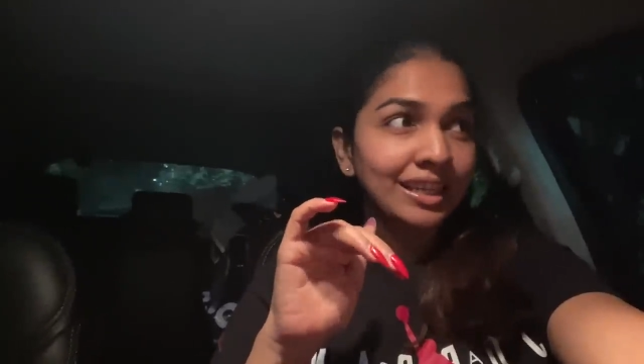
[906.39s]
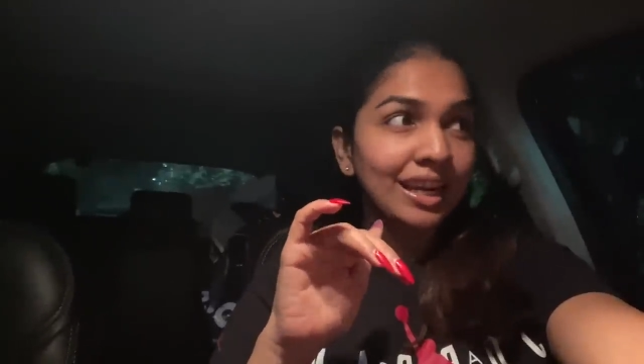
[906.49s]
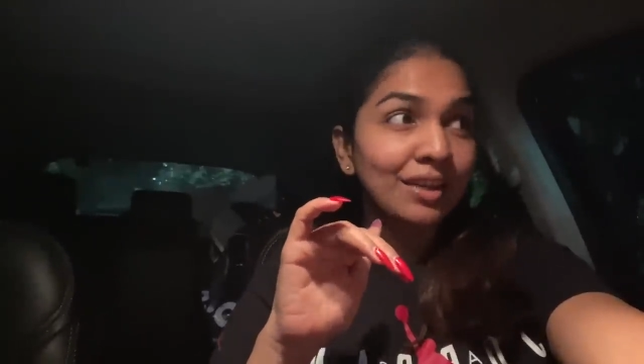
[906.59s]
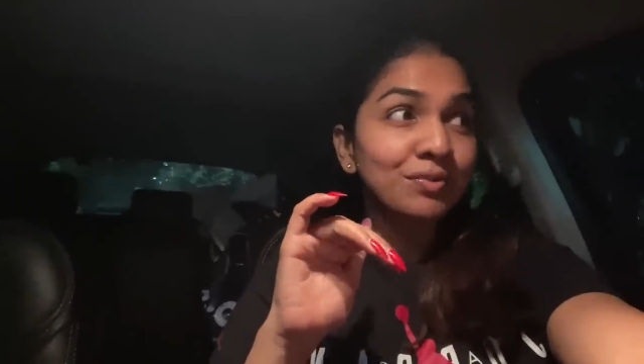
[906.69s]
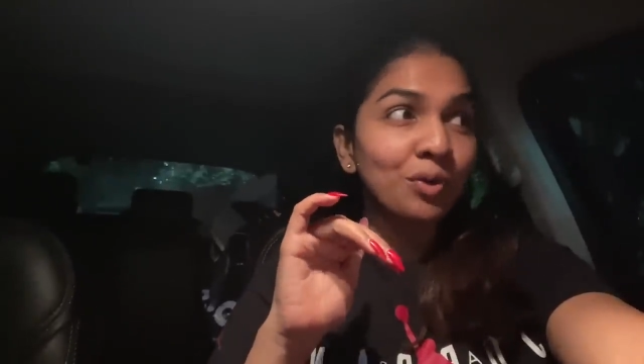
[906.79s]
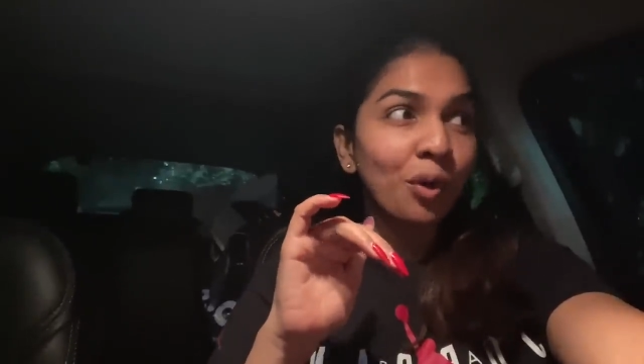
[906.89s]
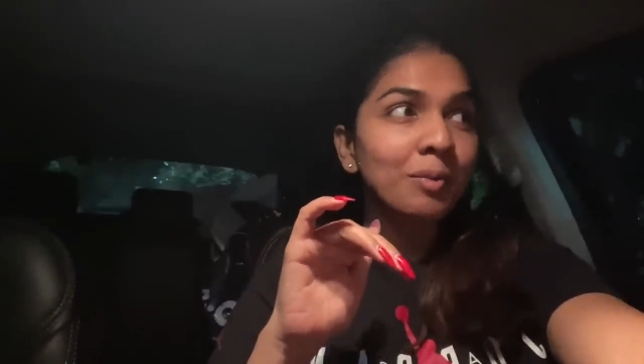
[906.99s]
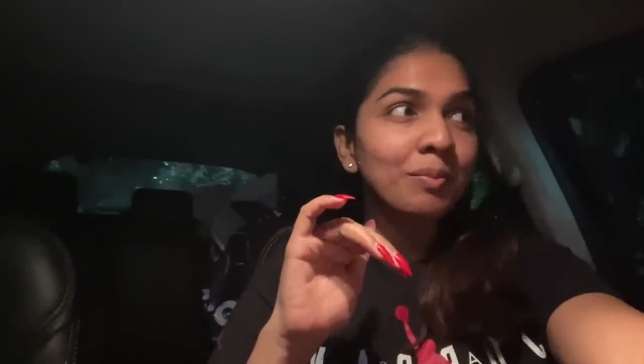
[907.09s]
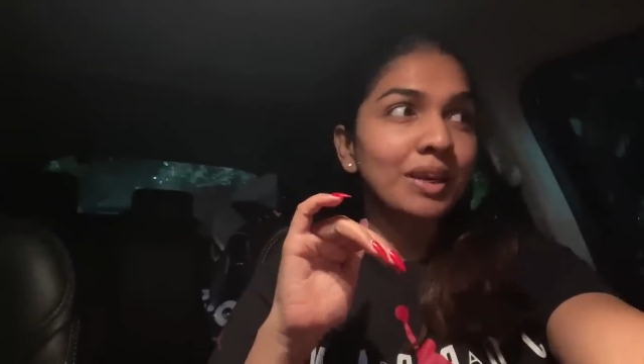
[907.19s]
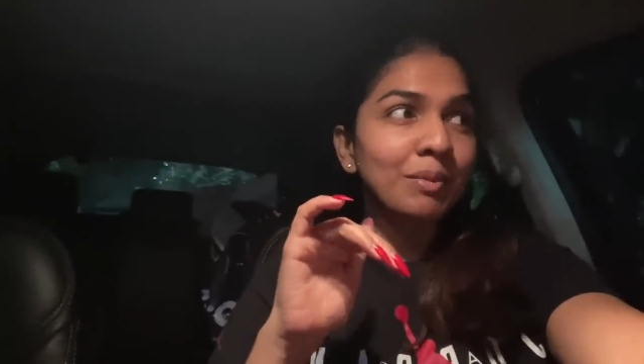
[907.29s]
And I've not
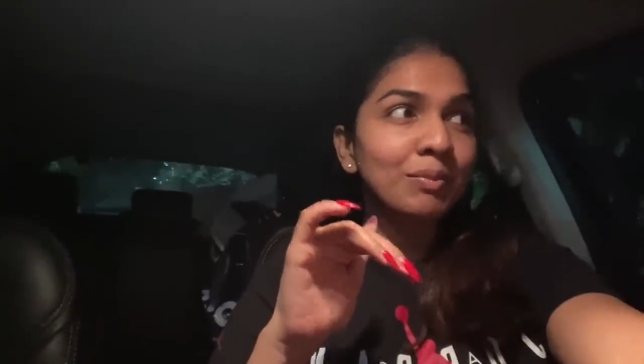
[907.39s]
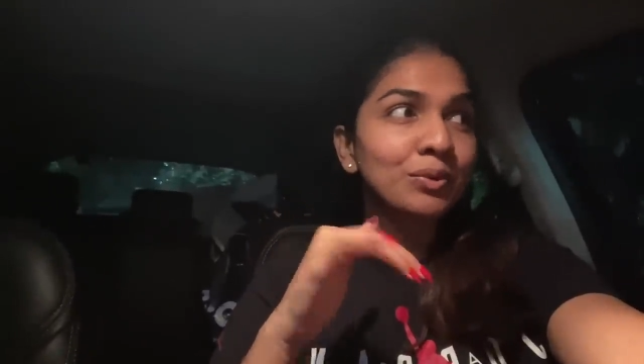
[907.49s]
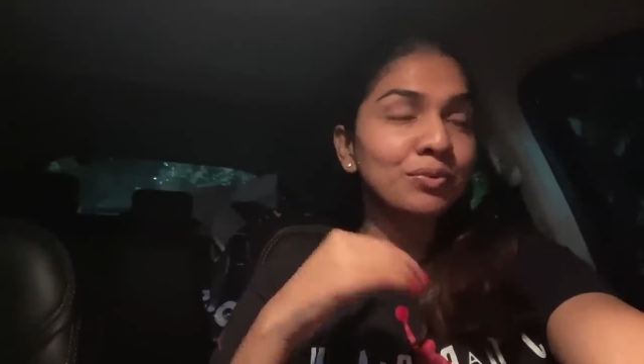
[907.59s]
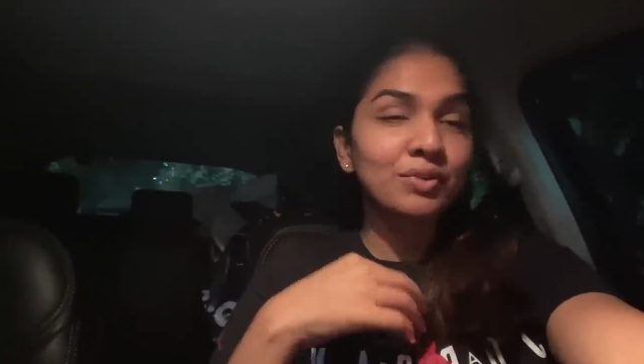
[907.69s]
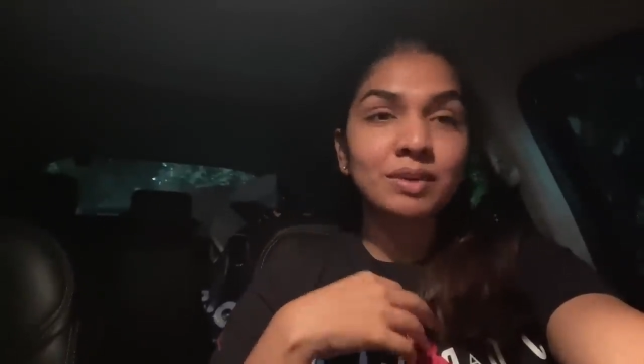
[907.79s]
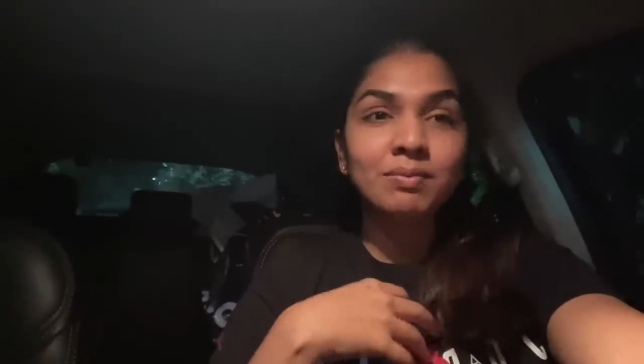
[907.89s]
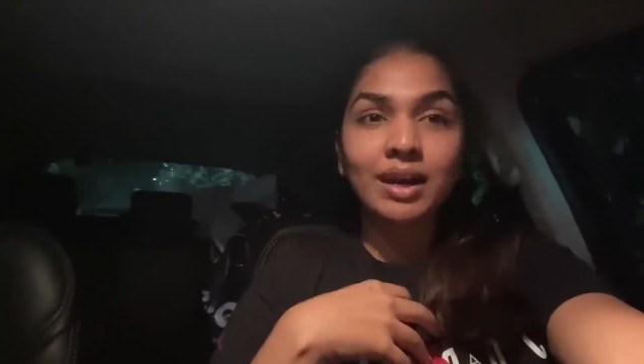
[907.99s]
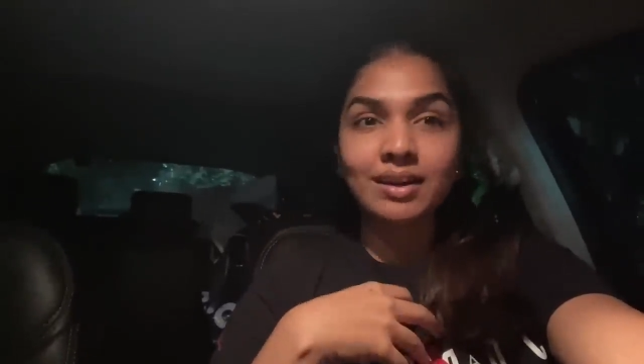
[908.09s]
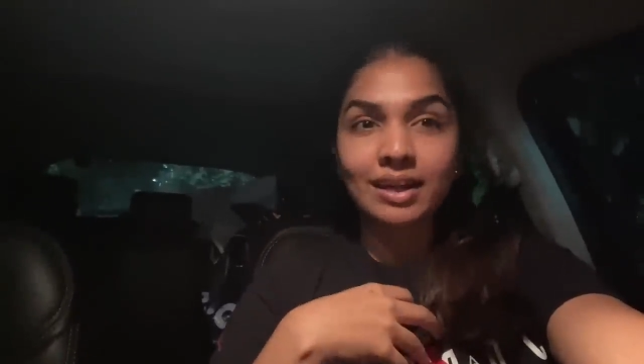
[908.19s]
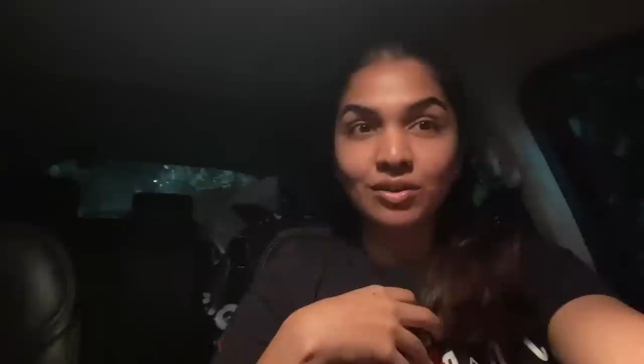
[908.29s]
been able to feed my
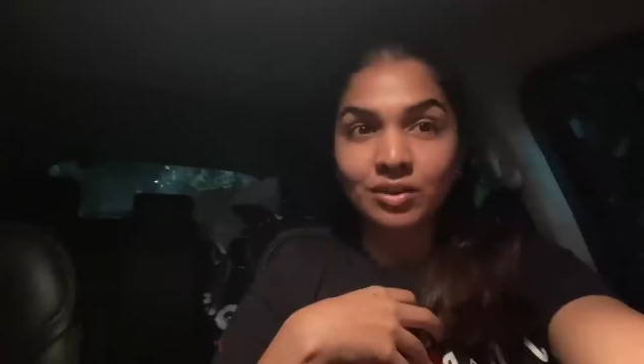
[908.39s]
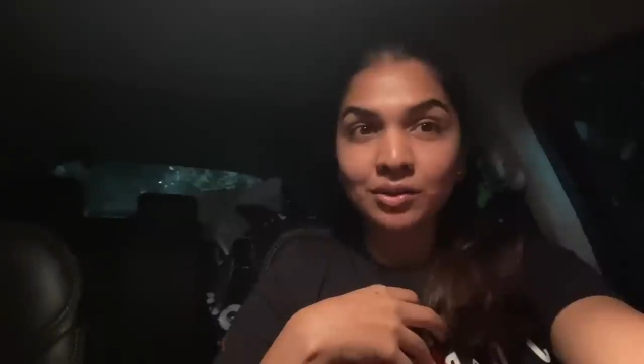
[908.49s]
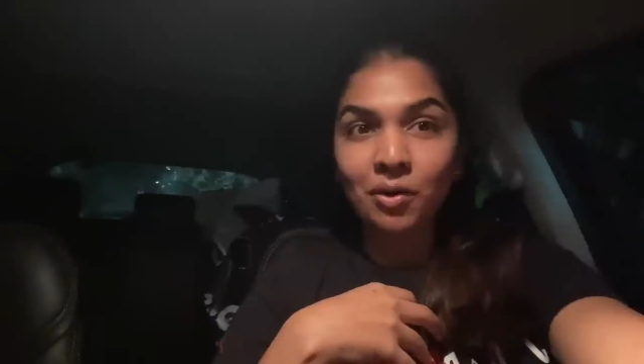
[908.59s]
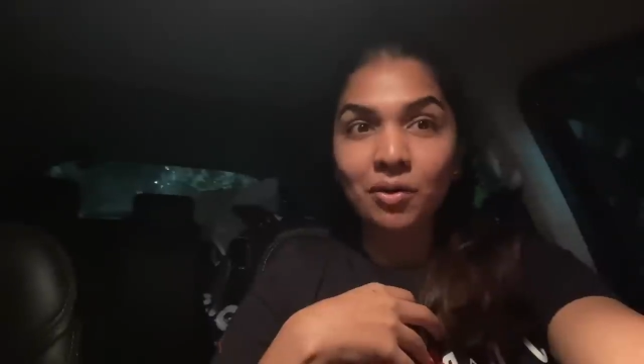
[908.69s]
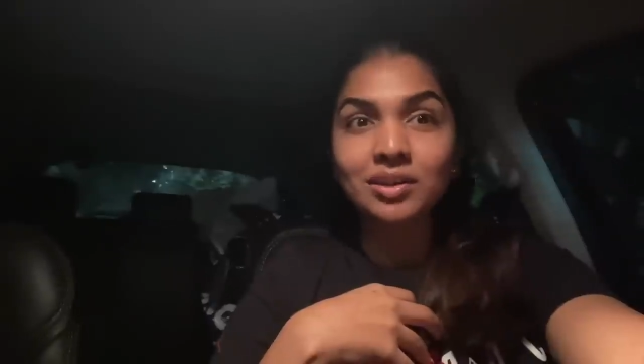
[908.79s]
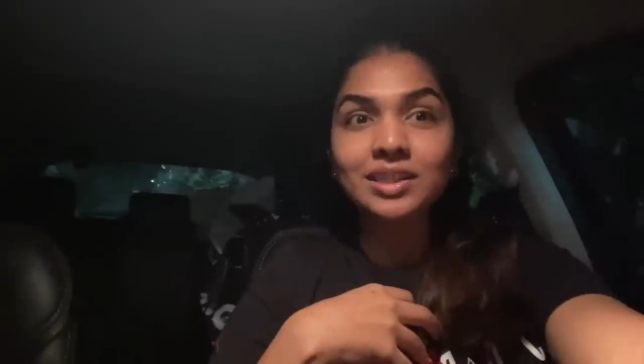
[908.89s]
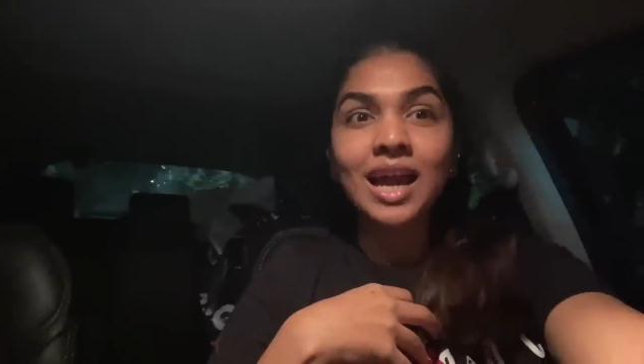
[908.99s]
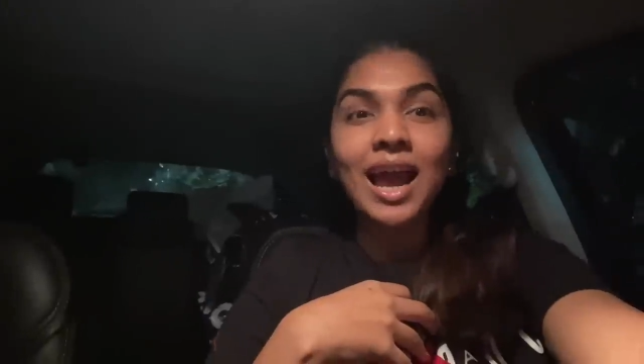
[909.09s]
regular dogs,